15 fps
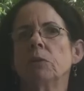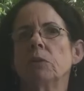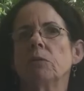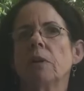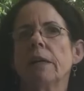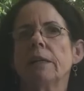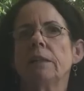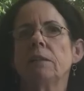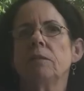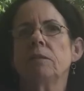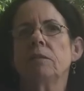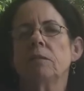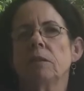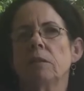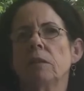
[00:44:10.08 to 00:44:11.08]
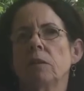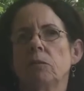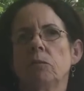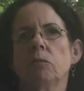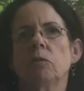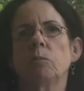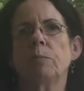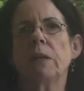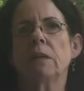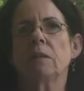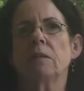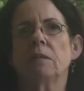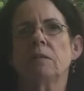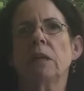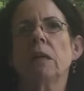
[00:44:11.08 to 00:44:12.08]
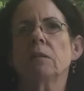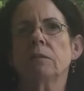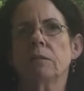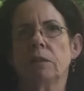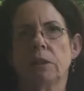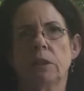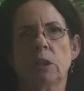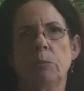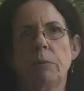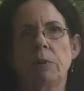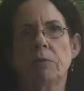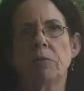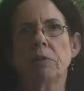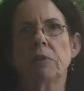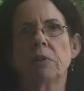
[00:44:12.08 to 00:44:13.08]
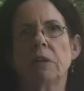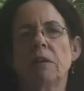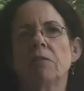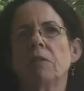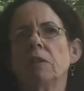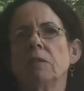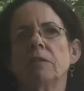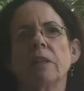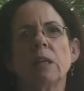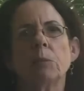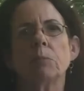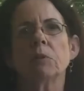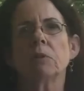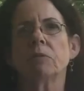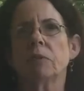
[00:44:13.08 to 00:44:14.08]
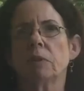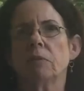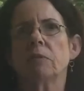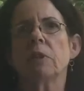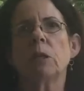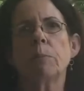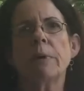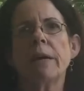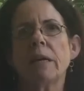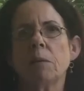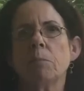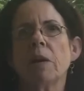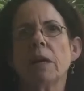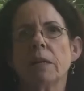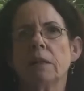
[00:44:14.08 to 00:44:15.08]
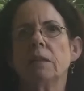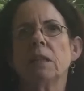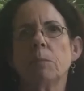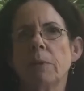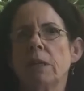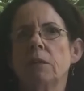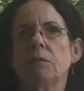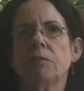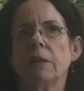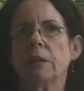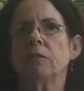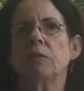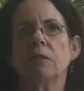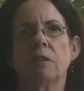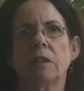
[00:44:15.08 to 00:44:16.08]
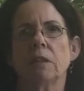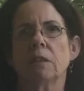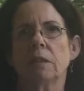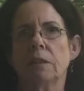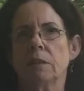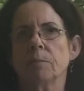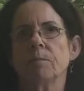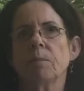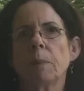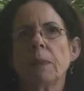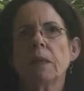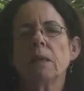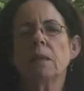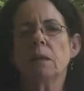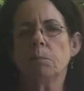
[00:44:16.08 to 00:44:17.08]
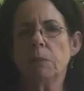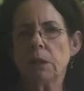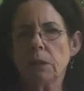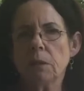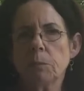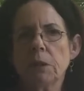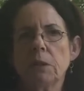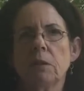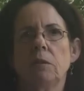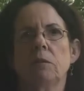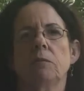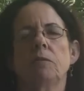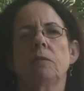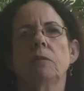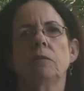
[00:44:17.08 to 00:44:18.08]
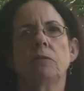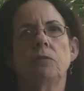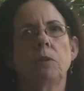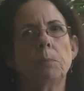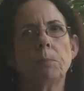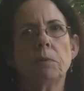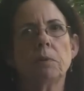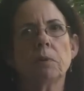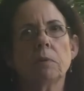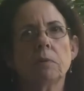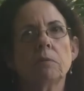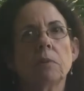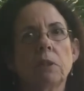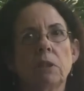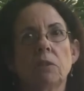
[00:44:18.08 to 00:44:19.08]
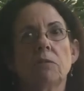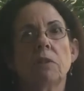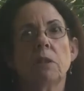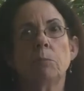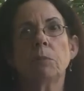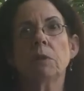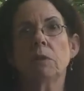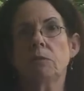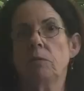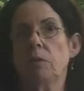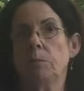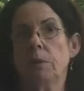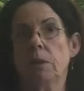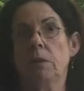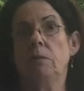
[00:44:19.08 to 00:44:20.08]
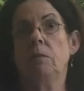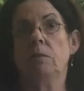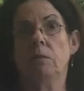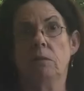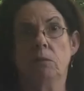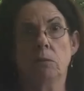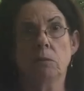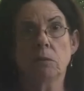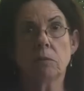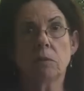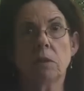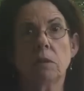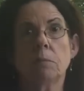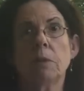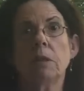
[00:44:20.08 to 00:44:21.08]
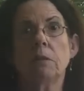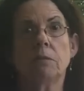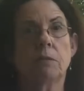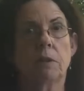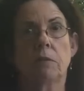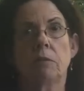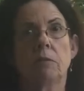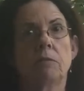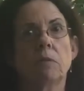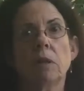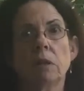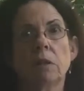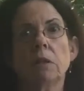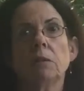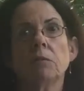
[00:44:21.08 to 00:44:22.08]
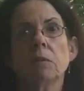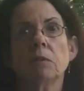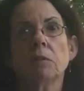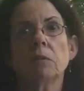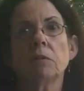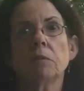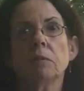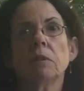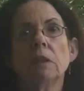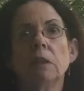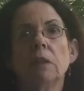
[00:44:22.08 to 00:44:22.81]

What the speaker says: The Greys that they talk about at Dulce in America are an example of this. They're man-made, they're manufactured down here. Many of the ships that are seen around military bases are also manufactured right here on Earth.